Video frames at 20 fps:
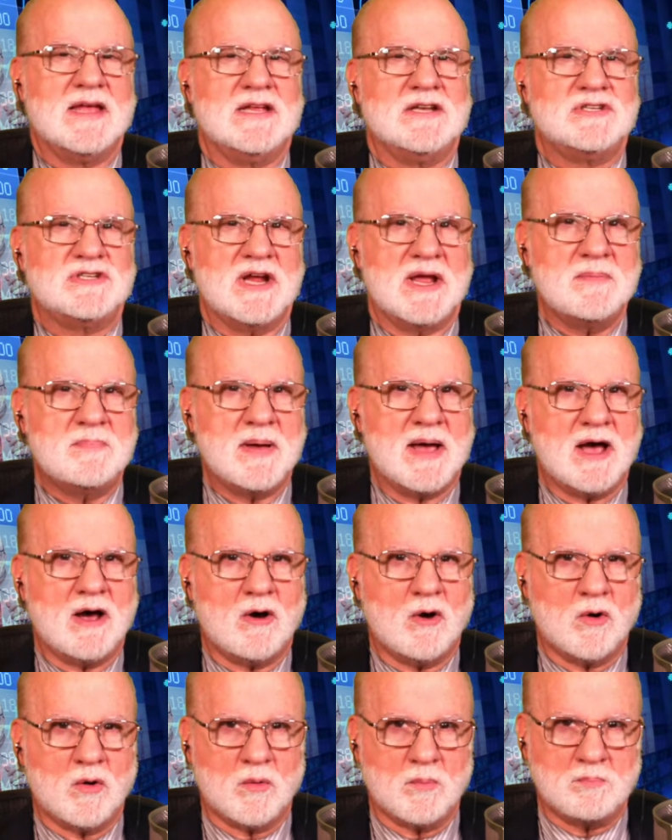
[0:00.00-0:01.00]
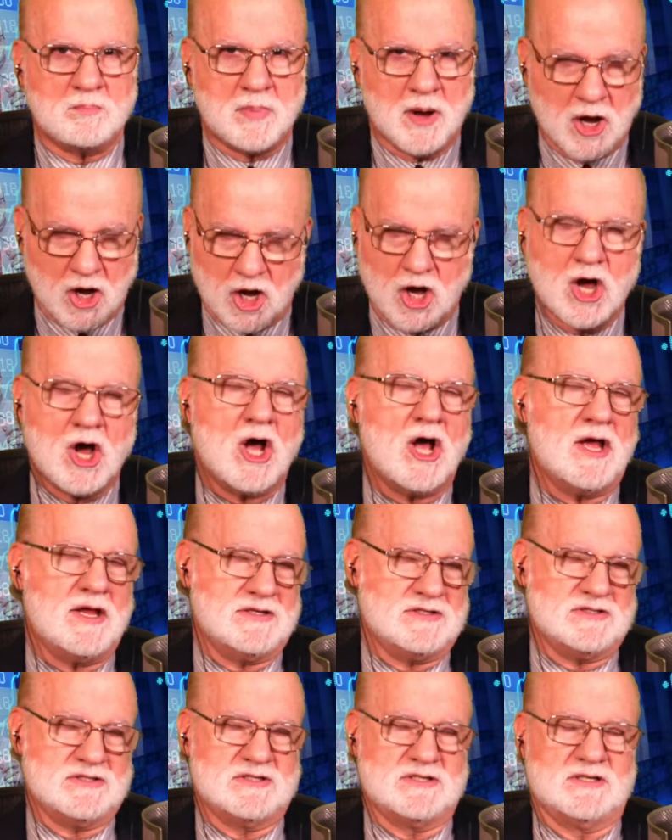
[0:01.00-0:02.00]
Jay Powell
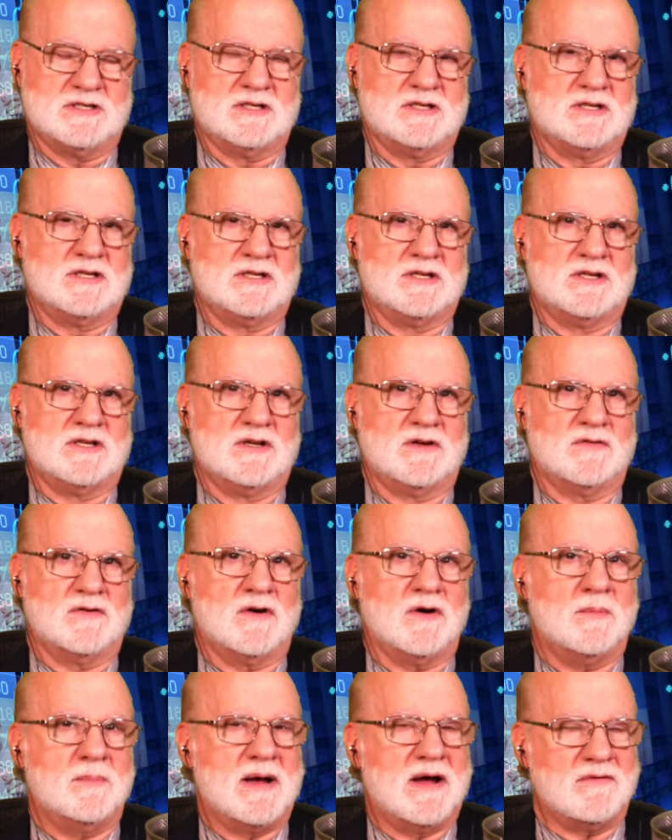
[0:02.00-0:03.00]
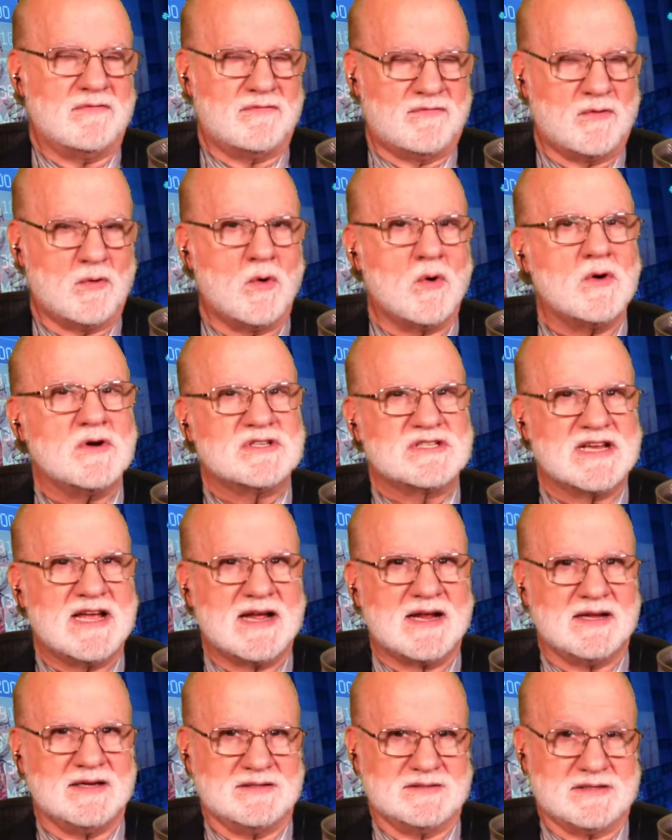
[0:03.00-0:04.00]
paused for about 4
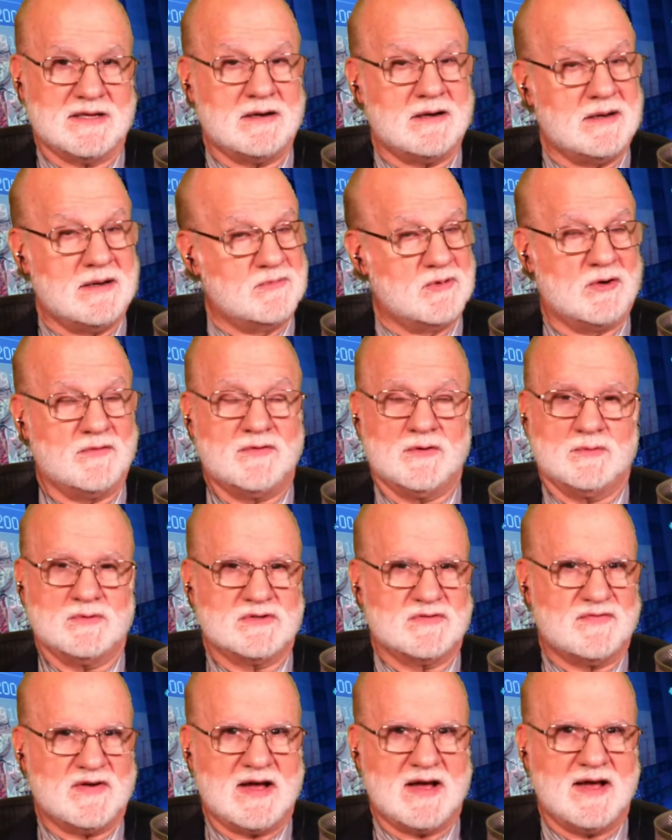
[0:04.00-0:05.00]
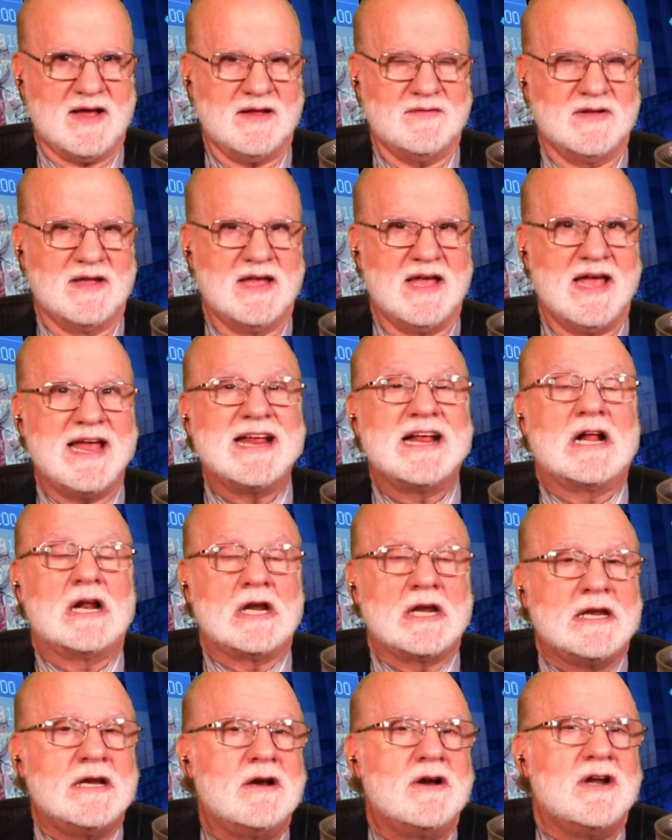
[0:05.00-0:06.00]
seconds. I don't even know if it was 5, and
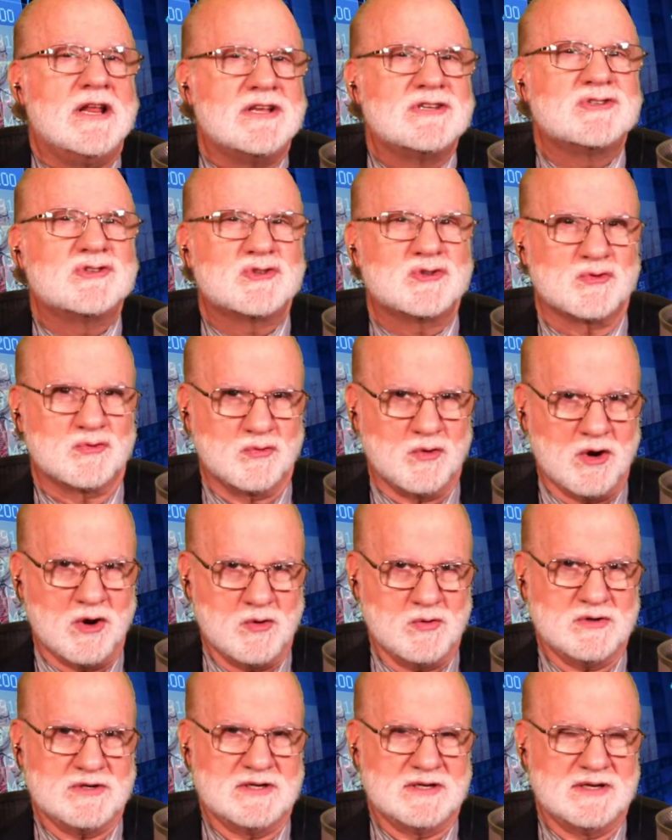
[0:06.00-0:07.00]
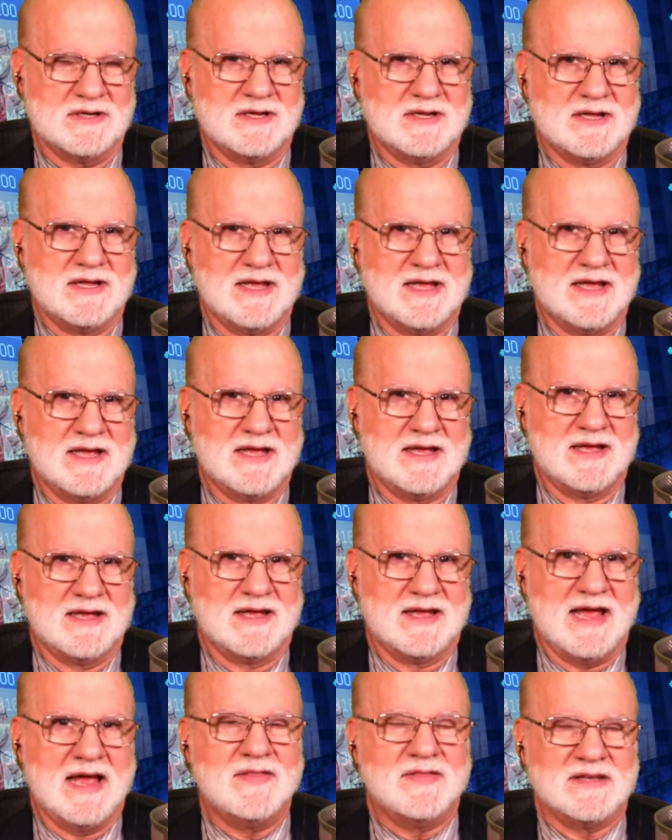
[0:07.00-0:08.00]
cleared his throat.
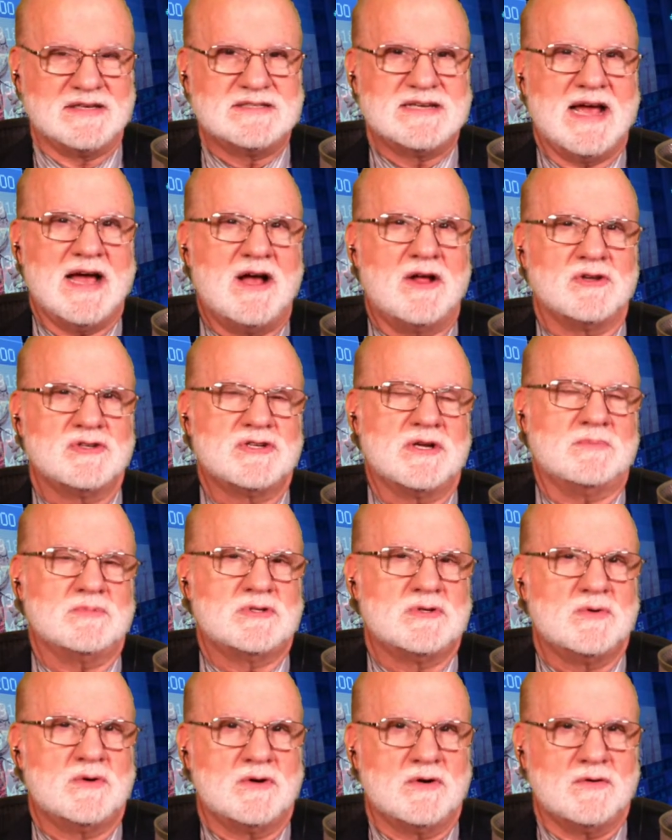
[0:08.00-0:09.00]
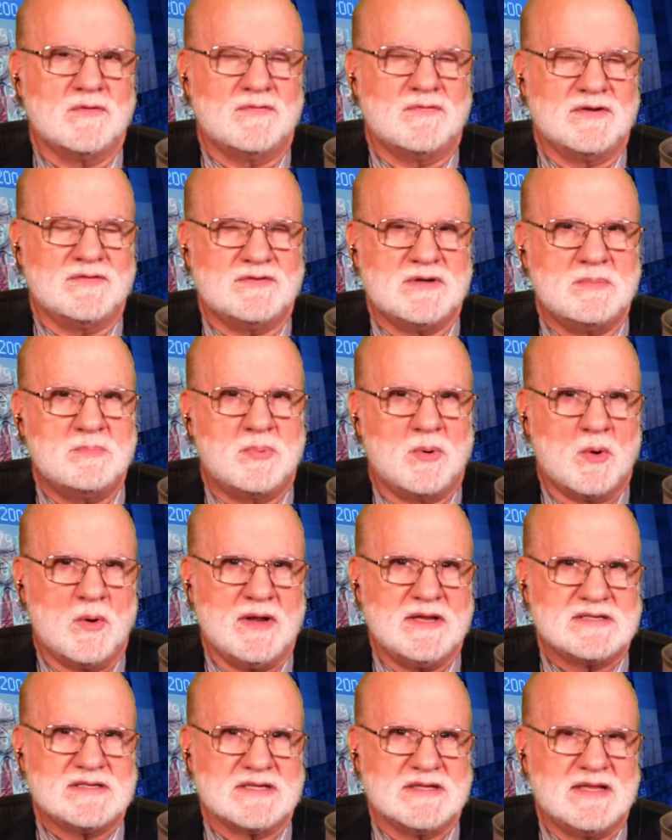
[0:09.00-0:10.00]
And the Dow jumped 250
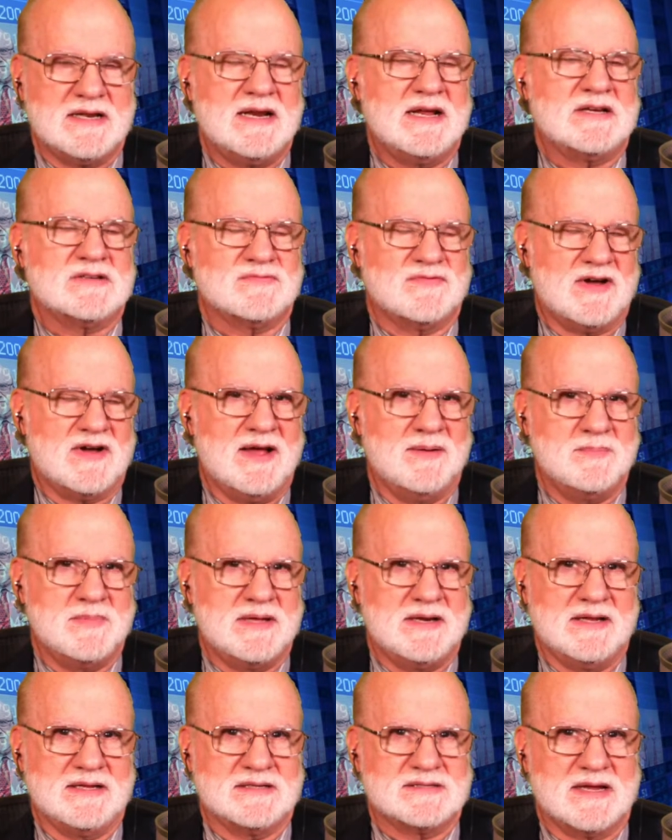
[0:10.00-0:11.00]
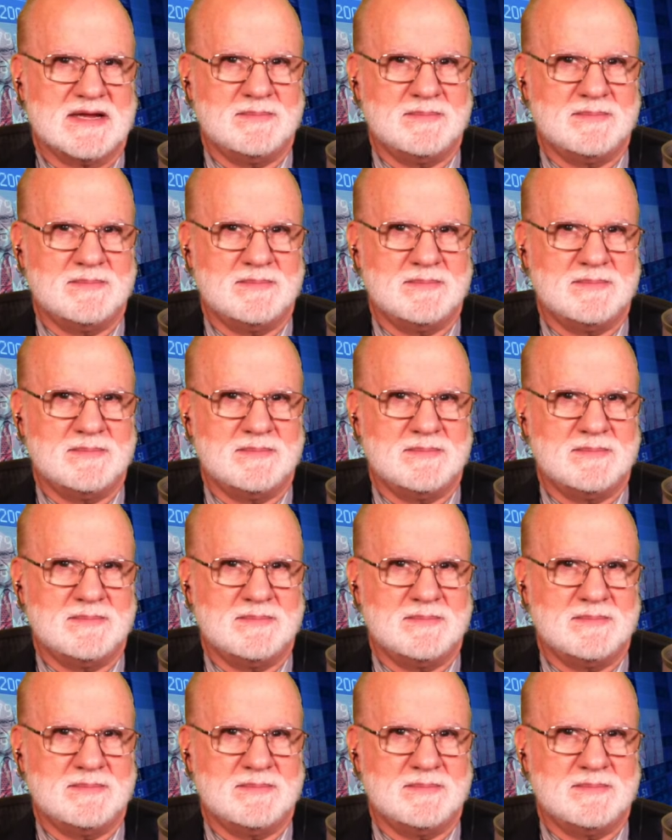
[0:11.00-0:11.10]
points in the next 5 minutes.